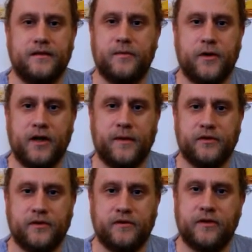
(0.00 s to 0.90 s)
The
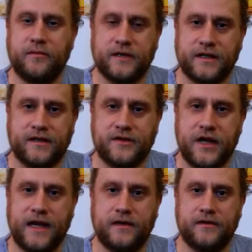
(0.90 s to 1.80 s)
parliamentary arithmetic has
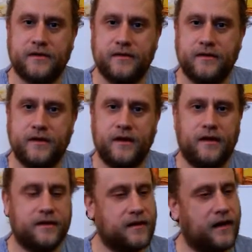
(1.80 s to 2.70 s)
changed.
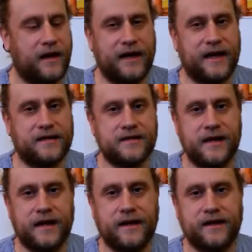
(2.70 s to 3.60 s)
Highly
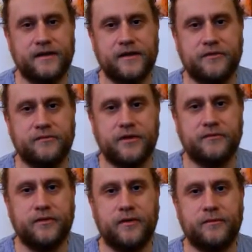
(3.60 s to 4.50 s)
entertaining. It's going to run
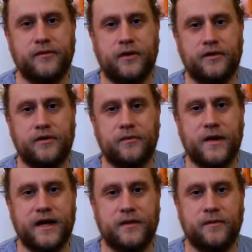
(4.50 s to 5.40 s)
and run. We've got another
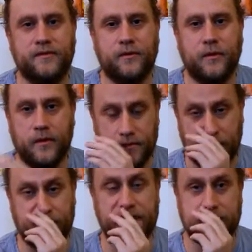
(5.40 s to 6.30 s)
week before,
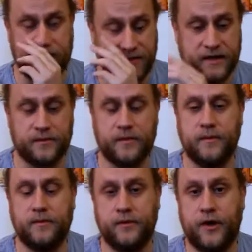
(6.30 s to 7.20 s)
well, this time next week
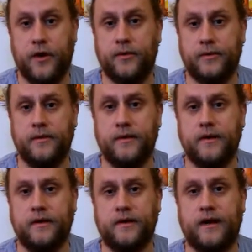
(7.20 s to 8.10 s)
we will know
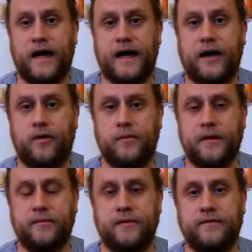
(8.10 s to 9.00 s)
how
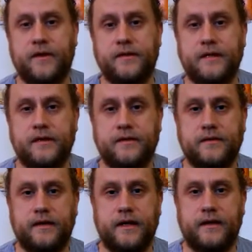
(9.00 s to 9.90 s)
people have voted
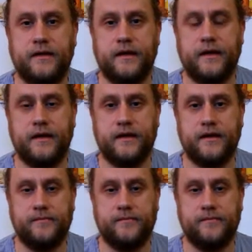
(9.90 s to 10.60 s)
in the